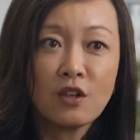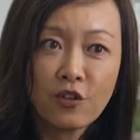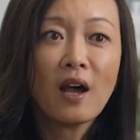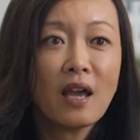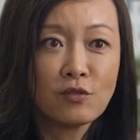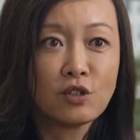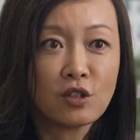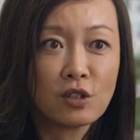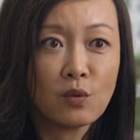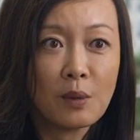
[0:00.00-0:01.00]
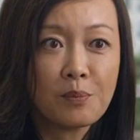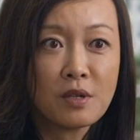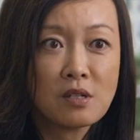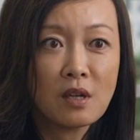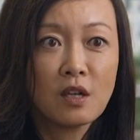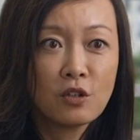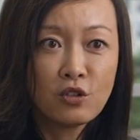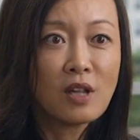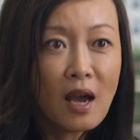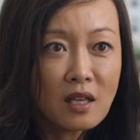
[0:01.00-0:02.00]
If I have nuclear weapons,
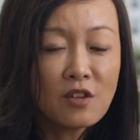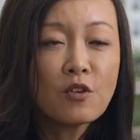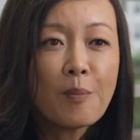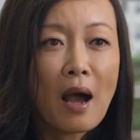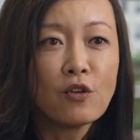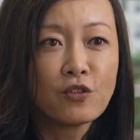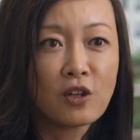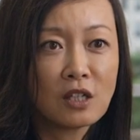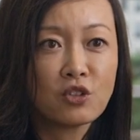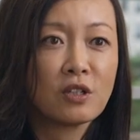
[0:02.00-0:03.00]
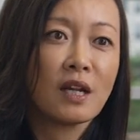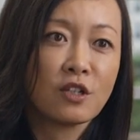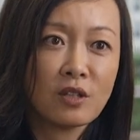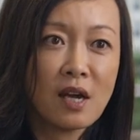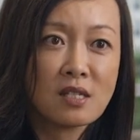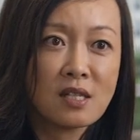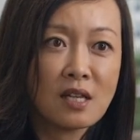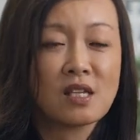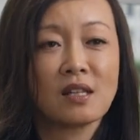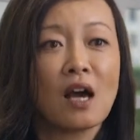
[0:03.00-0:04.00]
you know, even powerful country like United
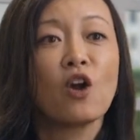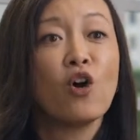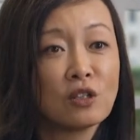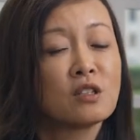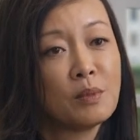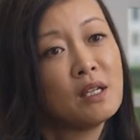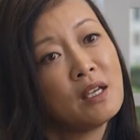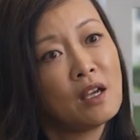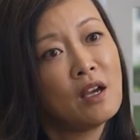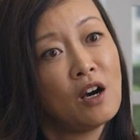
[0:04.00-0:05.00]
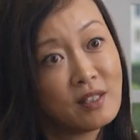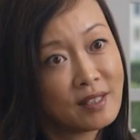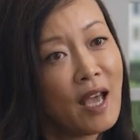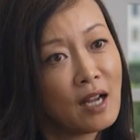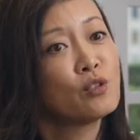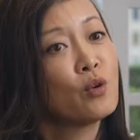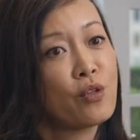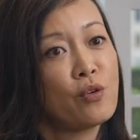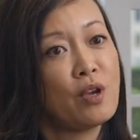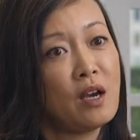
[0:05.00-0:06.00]
States cannot ultimately attack
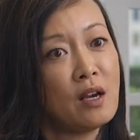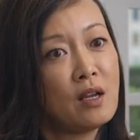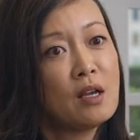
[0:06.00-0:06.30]
North Korea.